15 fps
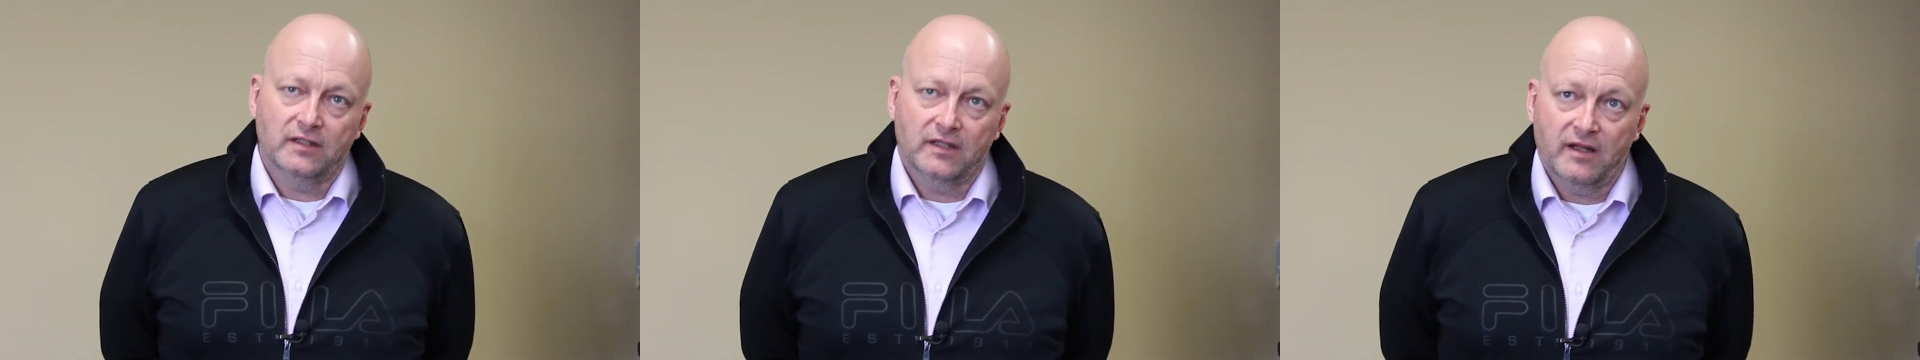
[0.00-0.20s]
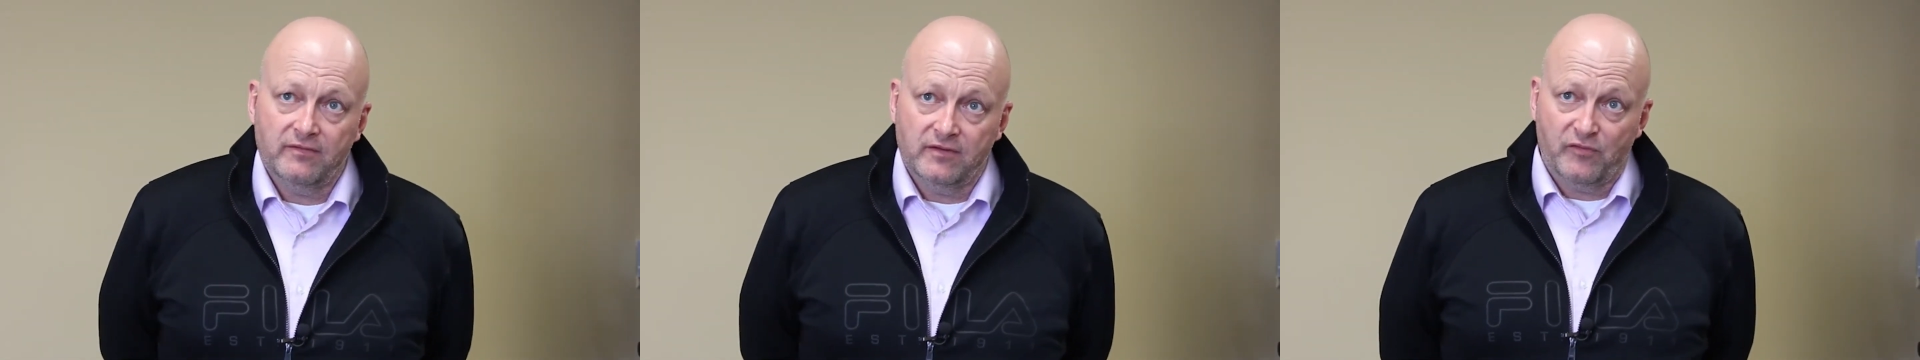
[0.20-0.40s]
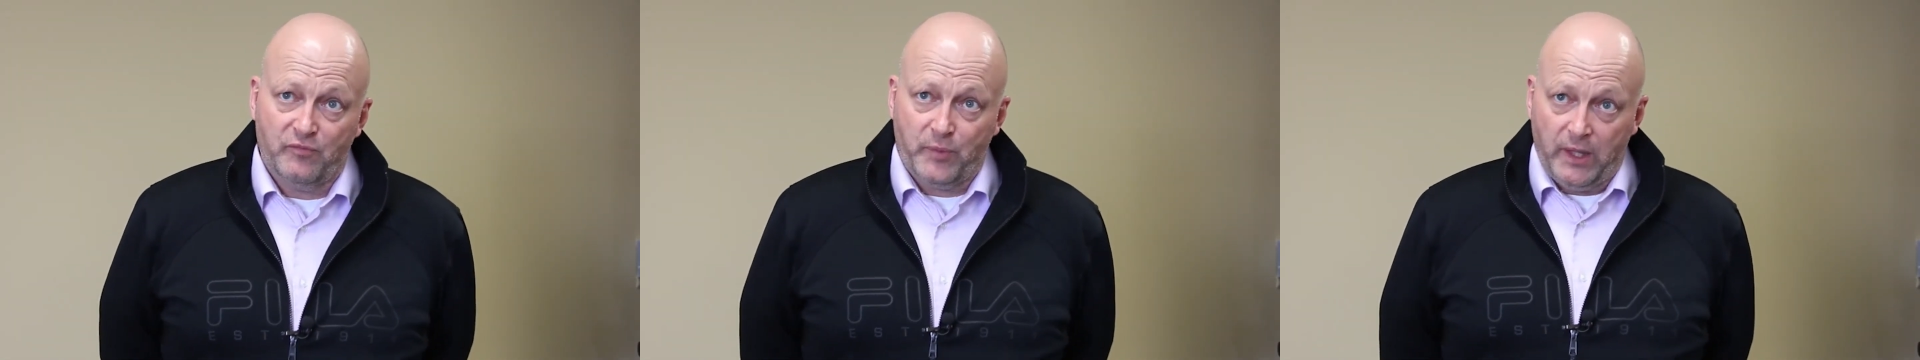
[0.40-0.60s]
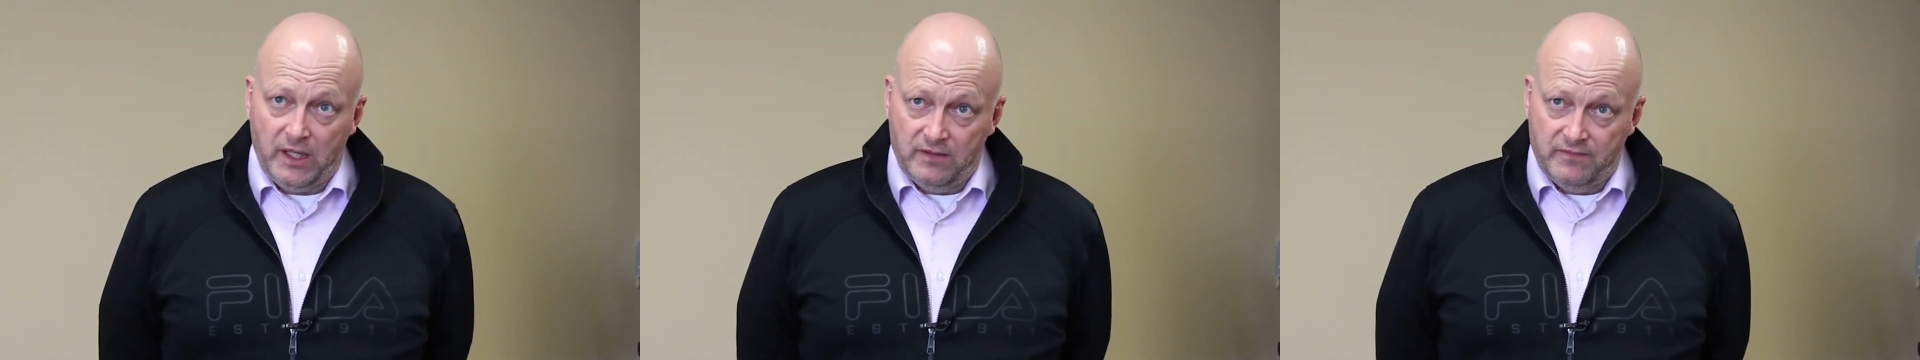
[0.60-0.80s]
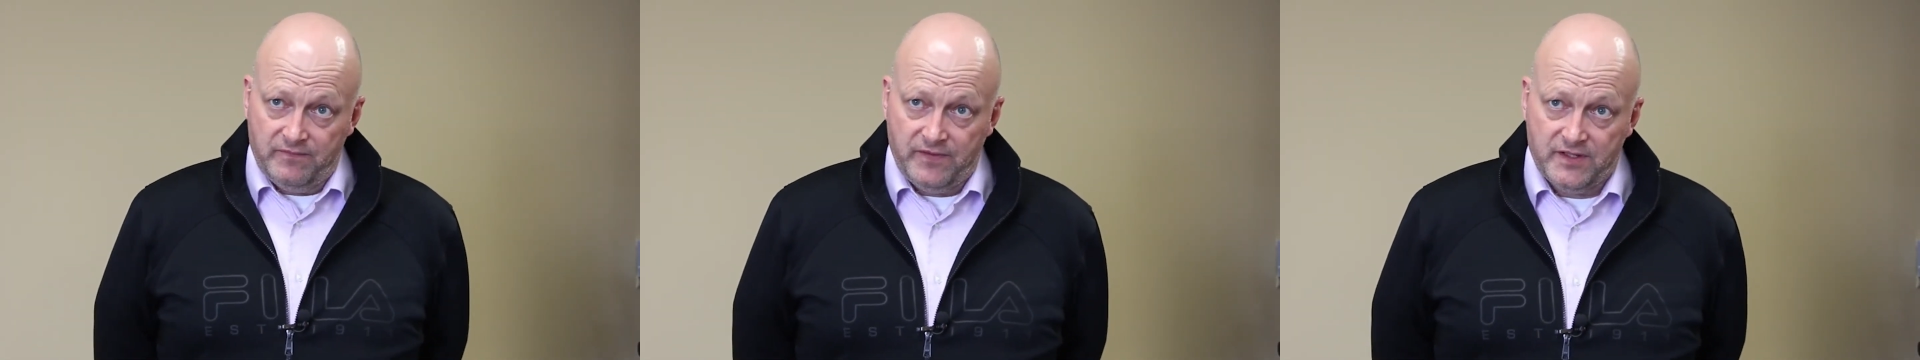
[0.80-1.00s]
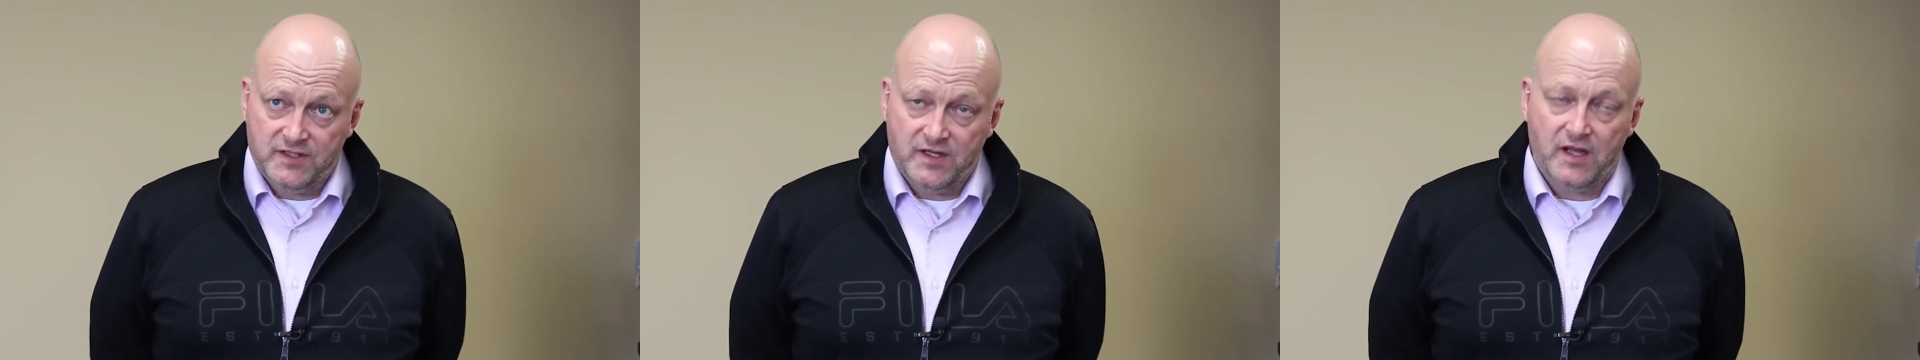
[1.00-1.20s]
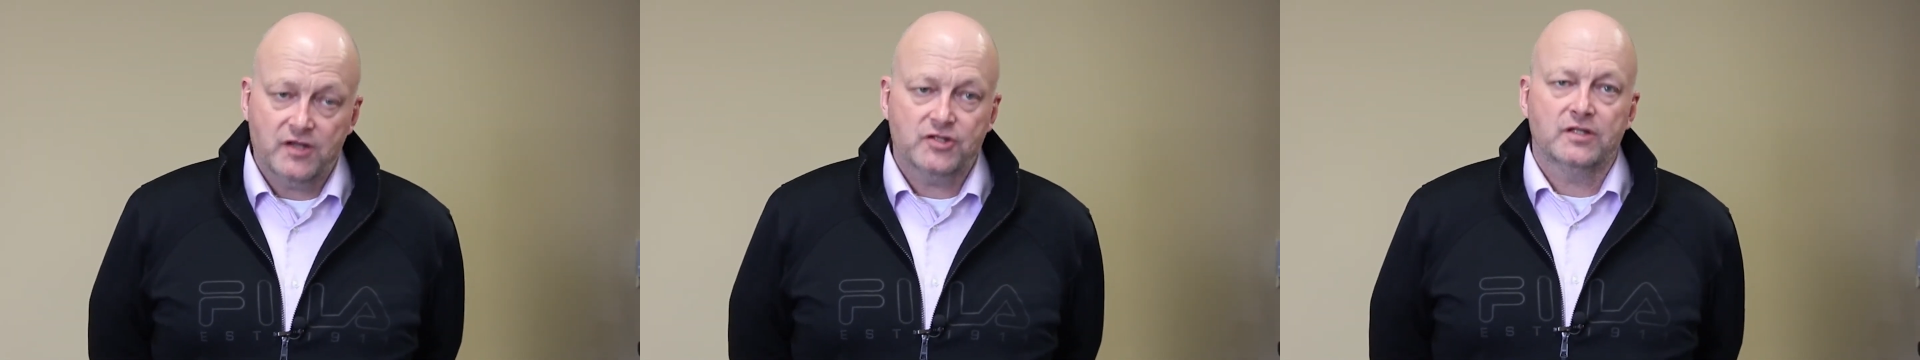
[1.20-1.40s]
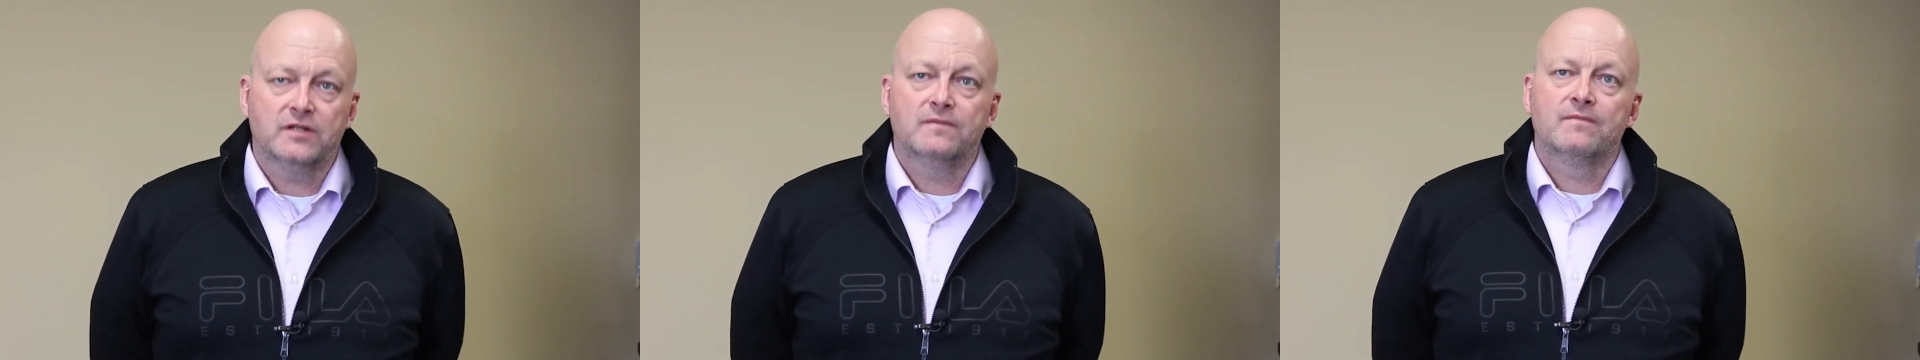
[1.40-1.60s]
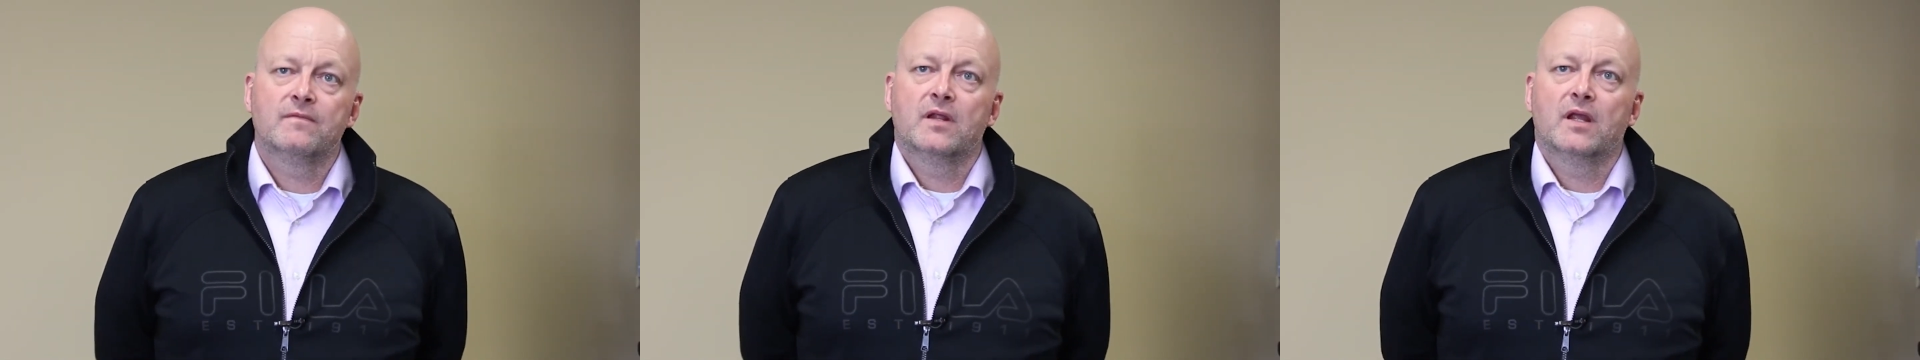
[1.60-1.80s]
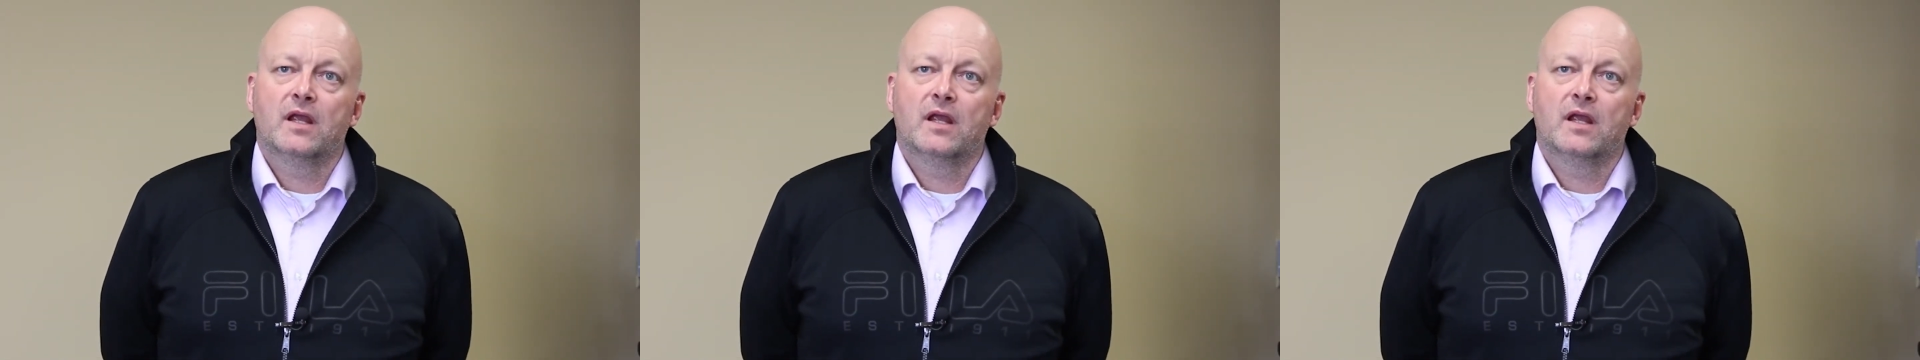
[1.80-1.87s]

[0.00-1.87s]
the level of petal infestation